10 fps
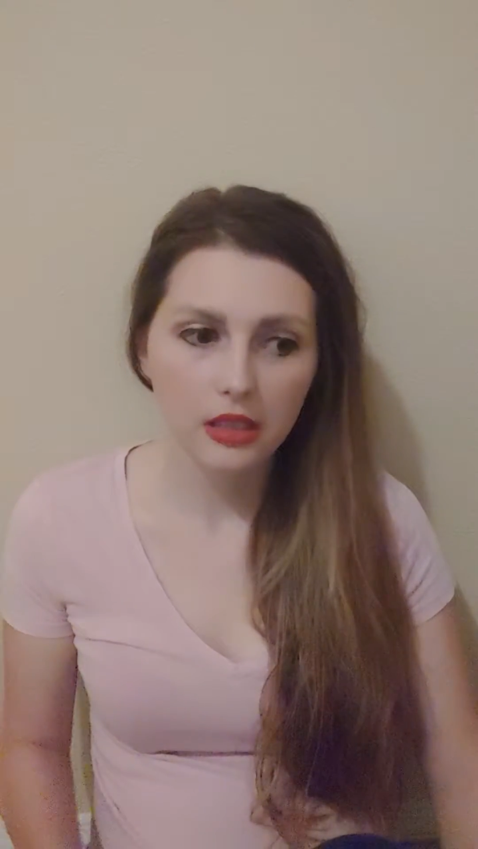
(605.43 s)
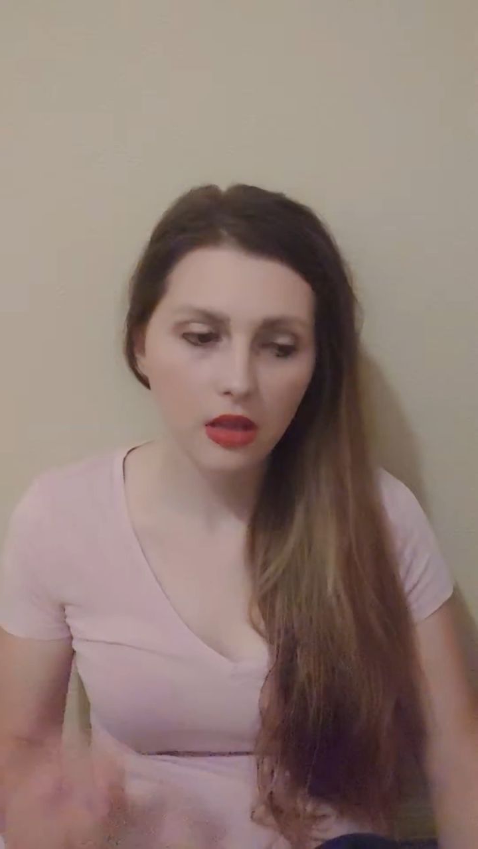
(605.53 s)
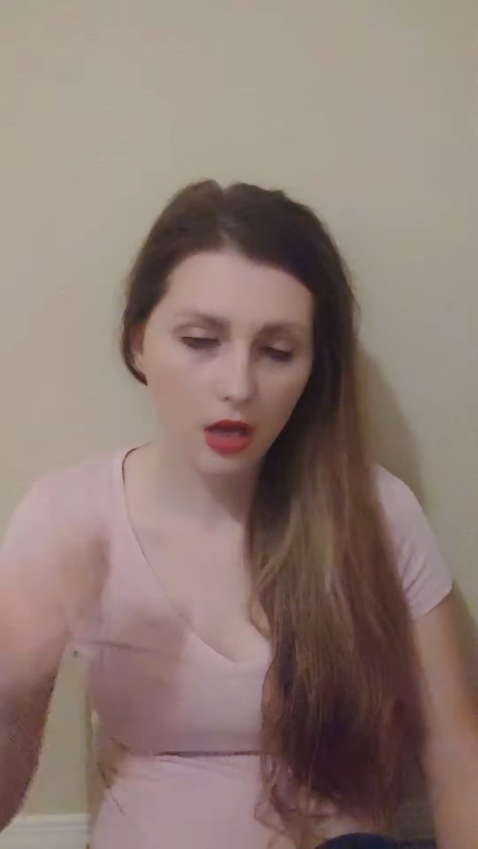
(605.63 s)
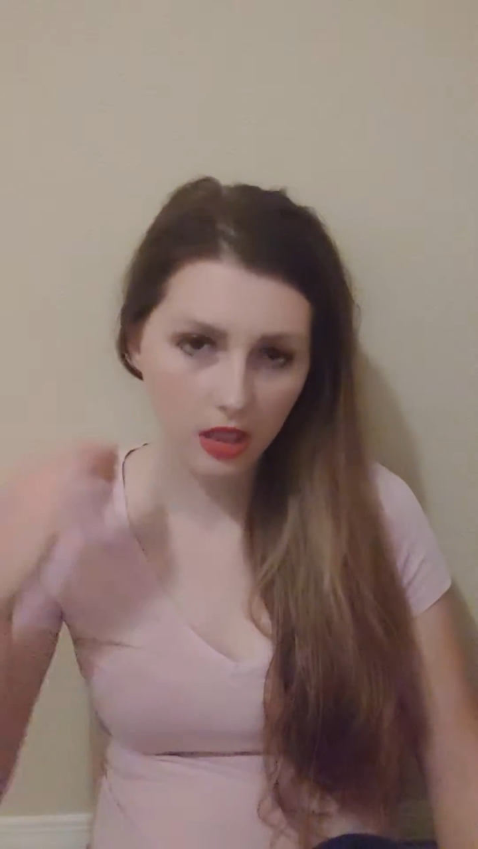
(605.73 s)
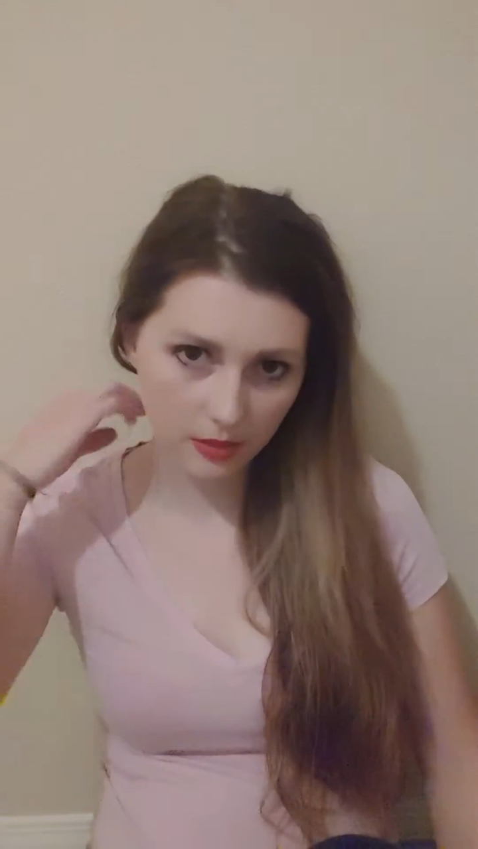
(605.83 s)
to the
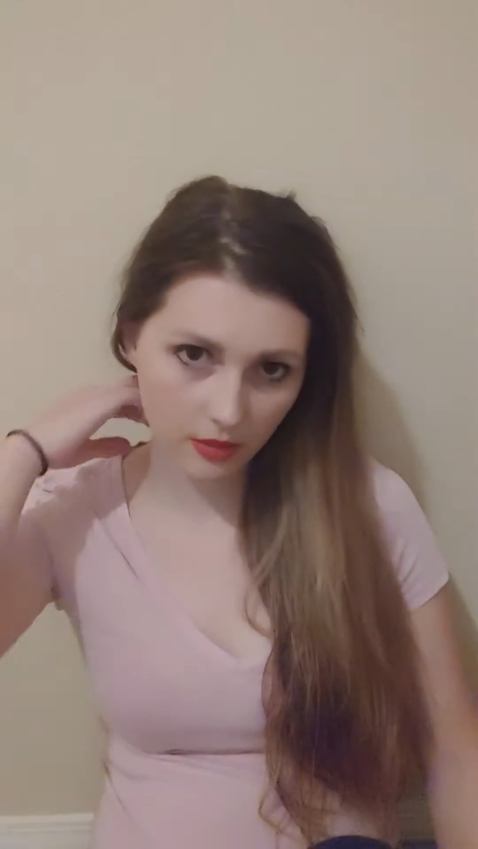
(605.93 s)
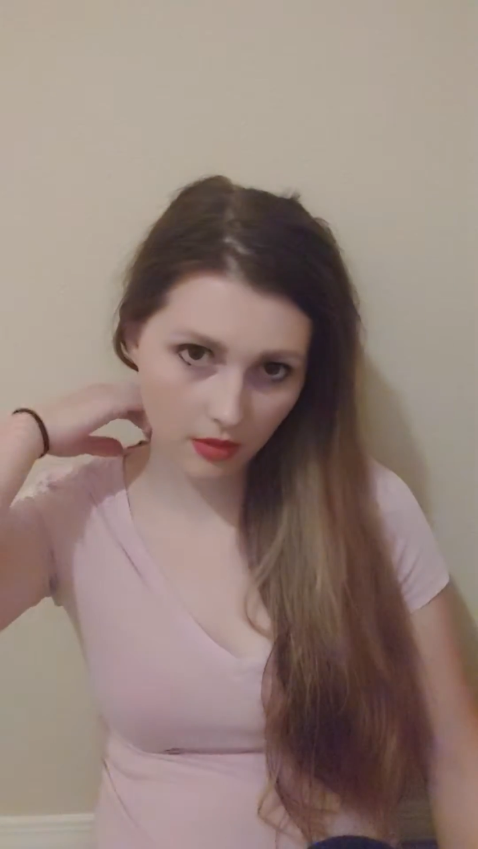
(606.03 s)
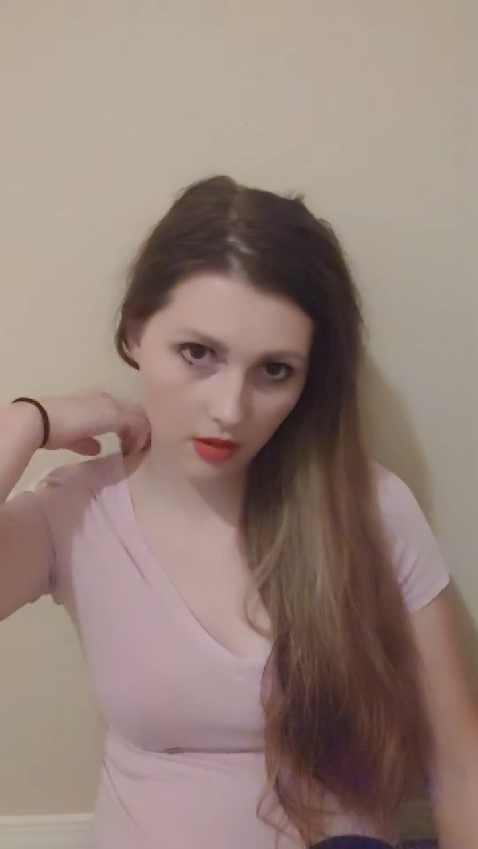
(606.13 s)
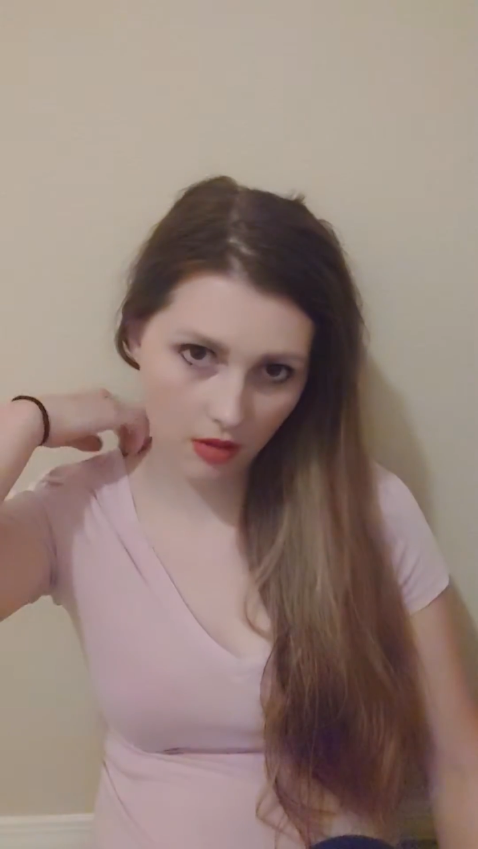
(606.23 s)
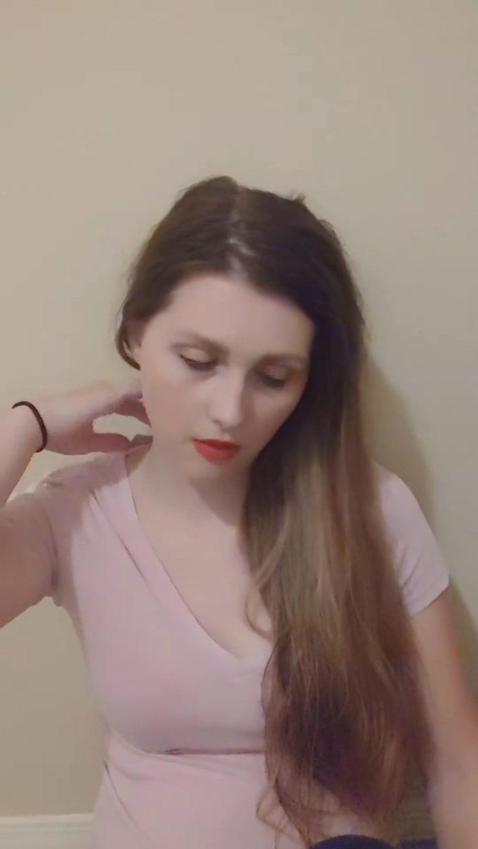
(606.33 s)

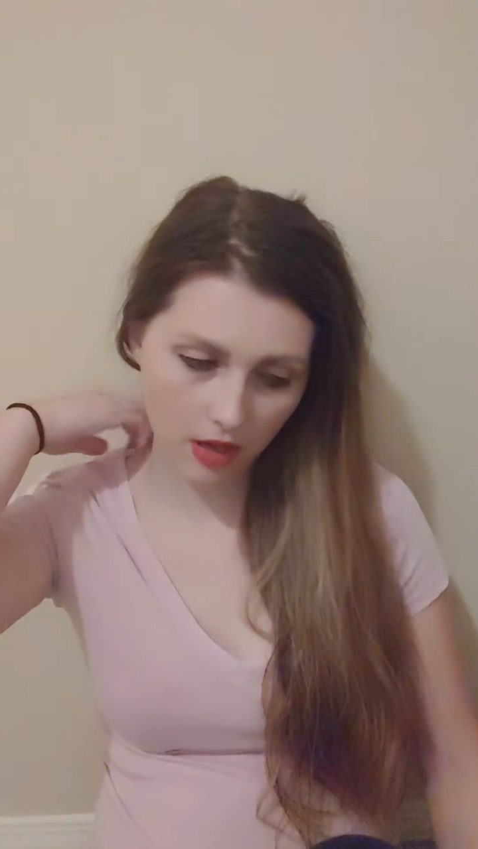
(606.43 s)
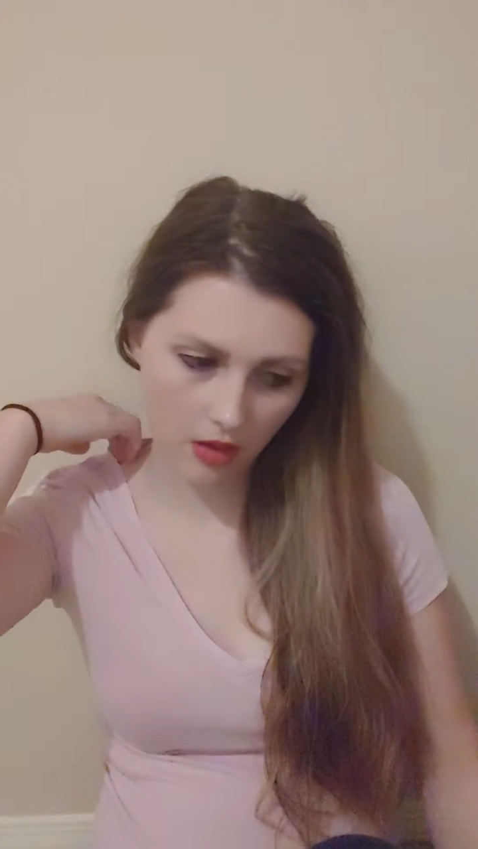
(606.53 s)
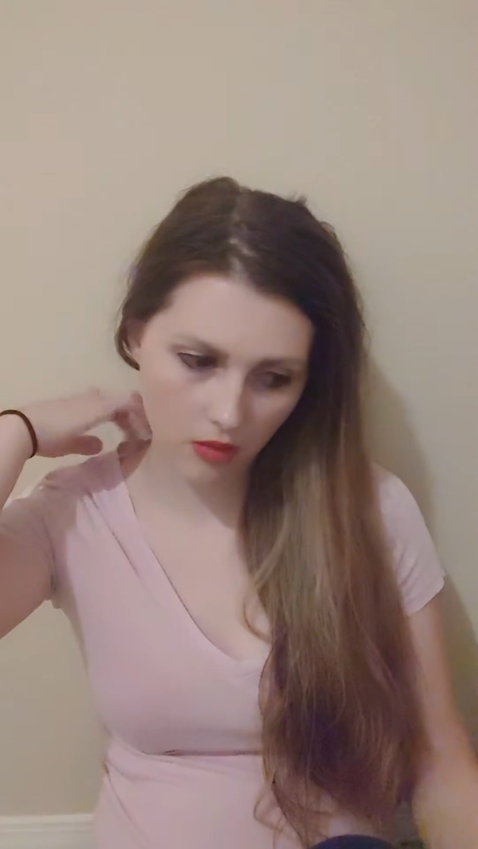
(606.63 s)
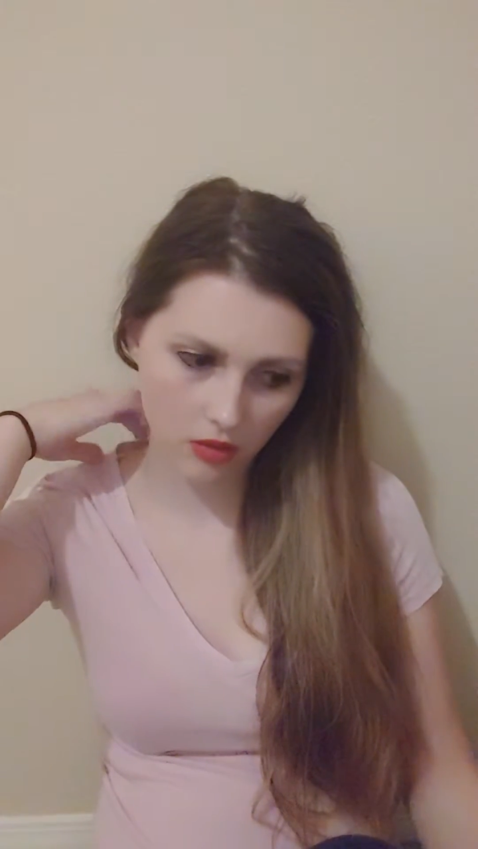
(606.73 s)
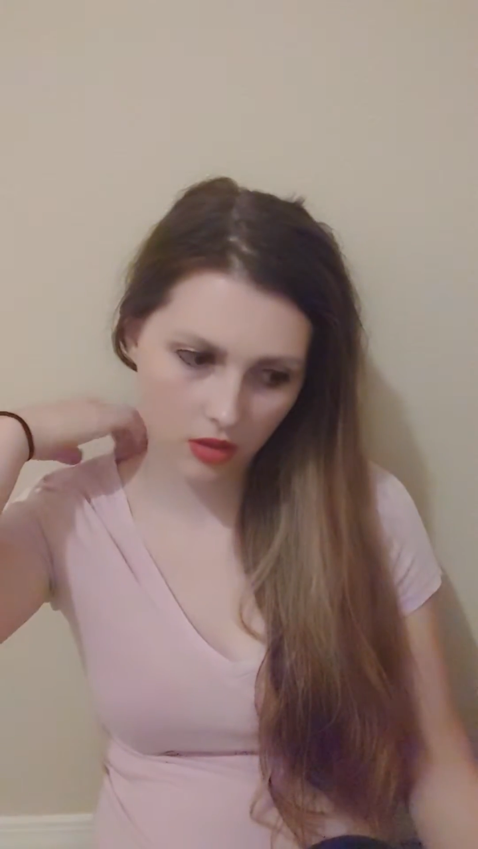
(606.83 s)
hospital
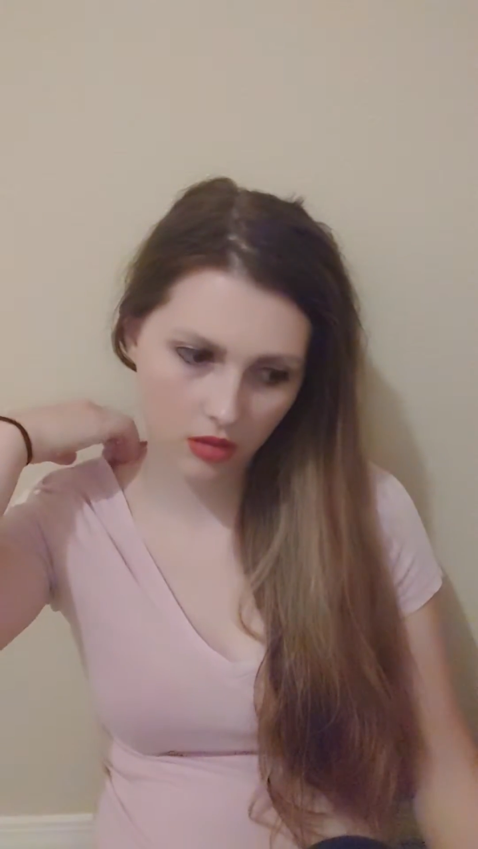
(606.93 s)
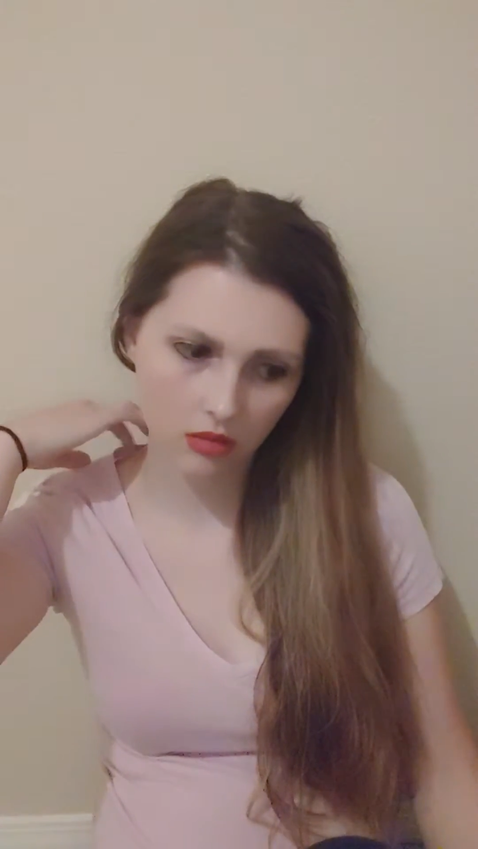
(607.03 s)
around